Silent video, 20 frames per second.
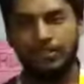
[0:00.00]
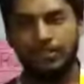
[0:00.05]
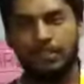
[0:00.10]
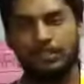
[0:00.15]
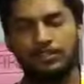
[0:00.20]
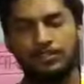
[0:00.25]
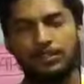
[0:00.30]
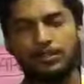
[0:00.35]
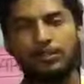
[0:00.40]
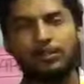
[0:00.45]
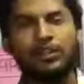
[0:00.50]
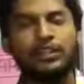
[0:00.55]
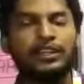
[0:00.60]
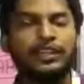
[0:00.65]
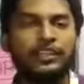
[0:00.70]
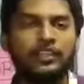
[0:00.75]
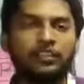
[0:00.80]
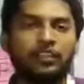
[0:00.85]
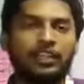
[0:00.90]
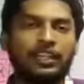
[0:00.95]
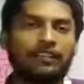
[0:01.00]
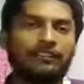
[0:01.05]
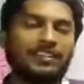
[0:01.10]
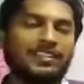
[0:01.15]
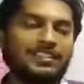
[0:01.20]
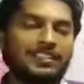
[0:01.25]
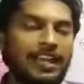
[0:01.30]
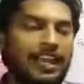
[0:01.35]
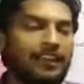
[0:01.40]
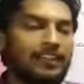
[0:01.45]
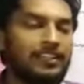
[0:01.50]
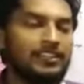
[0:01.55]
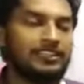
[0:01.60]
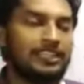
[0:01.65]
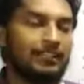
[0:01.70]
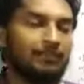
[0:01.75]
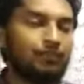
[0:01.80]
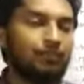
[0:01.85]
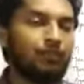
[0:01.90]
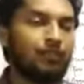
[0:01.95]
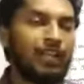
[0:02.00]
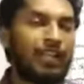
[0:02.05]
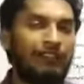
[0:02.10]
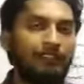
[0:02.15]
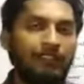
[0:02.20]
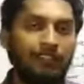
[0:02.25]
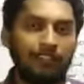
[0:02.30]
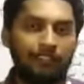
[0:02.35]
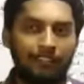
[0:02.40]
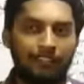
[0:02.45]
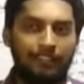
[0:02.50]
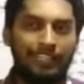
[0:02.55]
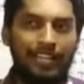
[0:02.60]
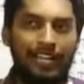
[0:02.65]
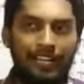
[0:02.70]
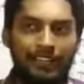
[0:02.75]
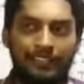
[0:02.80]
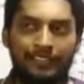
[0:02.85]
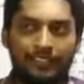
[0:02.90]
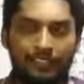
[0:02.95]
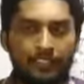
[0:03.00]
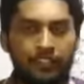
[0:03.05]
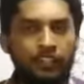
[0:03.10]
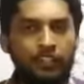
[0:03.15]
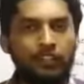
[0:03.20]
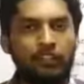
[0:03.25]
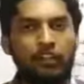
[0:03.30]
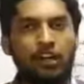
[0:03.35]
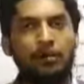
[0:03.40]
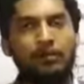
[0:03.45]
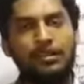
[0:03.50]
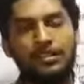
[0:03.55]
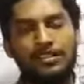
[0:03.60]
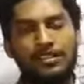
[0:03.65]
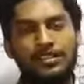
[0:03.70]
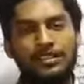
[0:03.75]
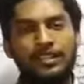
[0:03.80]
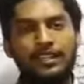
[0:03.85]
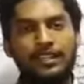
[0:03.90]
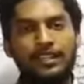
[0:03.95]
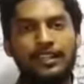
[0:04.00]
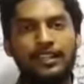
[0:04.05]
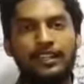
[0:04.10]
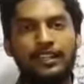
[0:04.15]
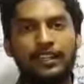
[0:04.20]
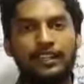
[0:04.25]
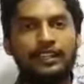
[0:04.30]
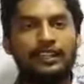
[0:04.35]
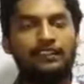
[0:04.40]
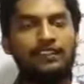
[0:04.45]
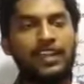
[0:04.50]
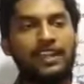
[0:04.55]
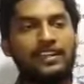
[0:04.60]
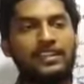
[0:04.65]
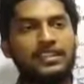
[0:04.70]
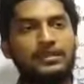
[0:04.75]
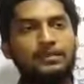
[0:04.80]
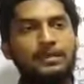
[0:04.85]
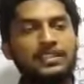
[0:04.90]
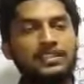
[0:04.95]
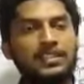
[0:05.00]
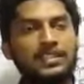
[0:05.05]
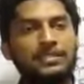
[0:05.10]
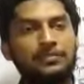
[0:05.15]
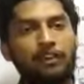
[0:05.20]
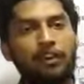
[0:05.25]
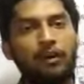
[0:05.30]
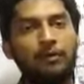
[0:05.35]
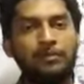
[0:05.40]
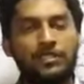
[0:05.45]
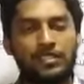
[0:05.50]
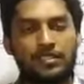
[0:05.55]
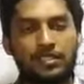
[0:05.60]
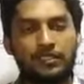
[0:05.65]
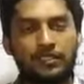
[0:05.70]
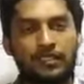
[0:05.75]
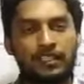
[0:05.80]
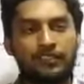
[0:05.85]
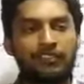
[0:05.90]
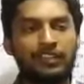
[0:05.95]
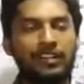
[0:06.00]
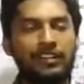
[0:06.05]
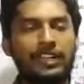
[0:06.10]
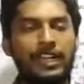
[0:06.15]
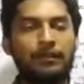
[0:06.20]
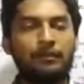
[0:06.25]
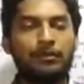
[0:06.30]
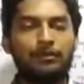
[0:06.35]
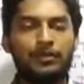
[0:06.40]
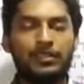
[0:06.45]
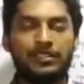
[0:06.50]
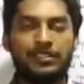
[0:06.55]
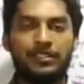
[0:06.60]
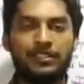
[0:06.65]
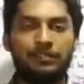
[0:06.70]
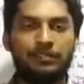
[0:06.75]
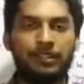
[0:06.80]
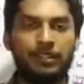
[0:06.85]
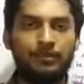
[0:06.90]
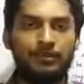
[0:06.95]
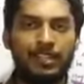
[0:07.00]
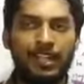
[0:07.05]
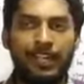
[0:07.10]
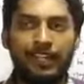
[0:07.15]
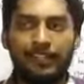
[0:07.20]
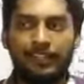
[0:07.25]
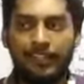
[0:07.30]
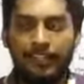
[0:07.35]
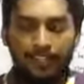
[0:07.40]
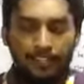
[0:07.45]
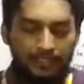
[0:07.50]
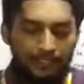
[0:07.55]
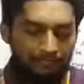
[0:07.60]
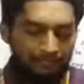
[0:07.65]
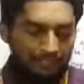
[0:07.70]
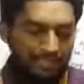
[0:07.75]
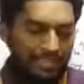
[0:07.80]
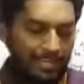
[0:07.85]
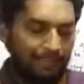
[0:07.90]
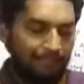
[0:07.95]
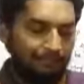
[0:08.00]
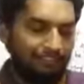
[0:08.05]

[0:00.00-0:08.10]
So in your 11th standard itself, you could have learned that in your commerce, in the various business forms, the different type of business forms, that we have